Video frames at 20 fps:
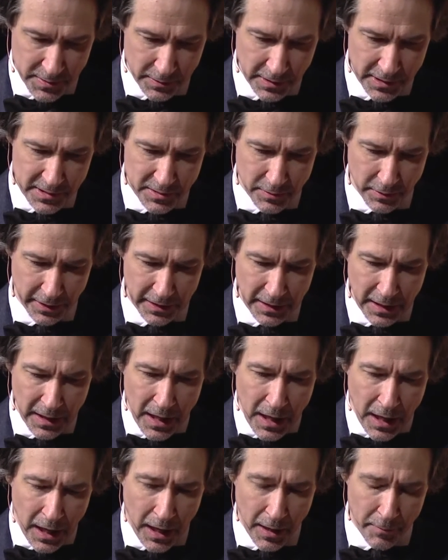that's great.
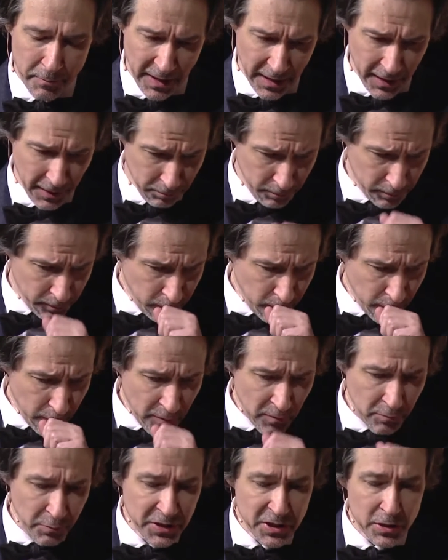
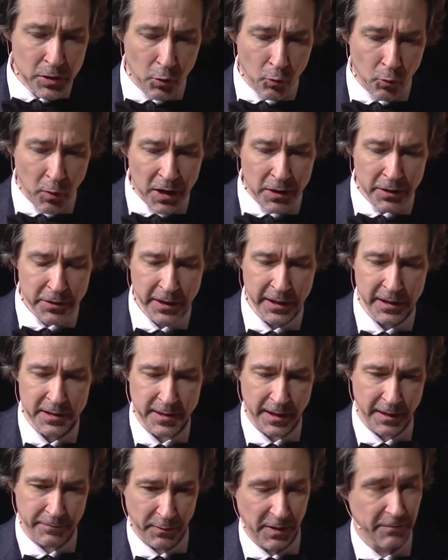But one of the things,
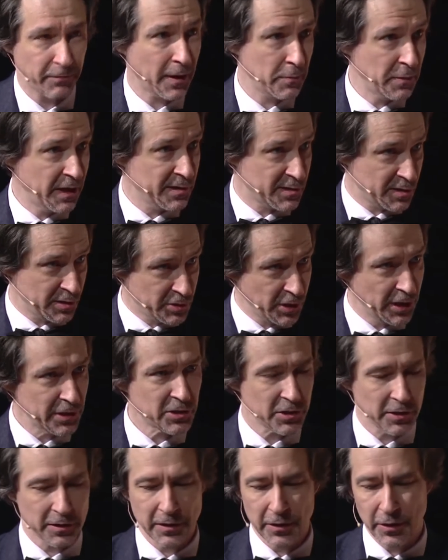if I made a
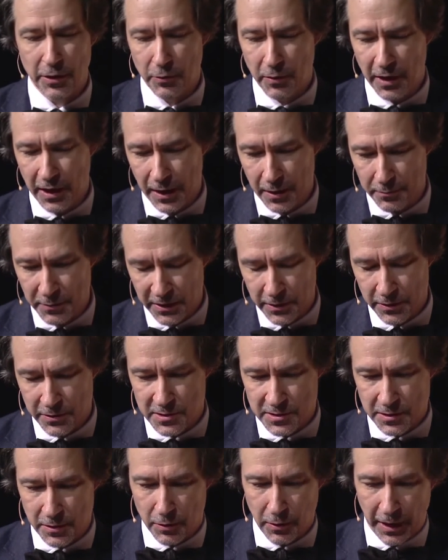suggestion,
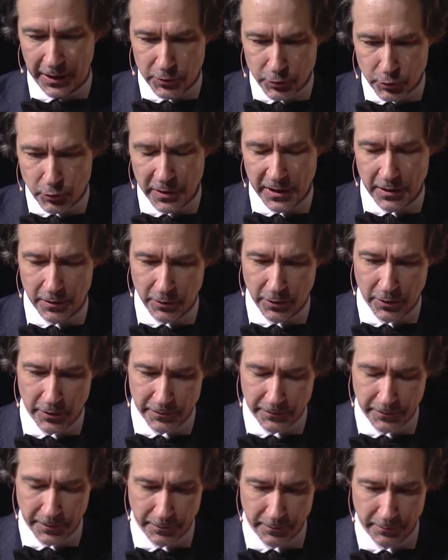because I do read a lot of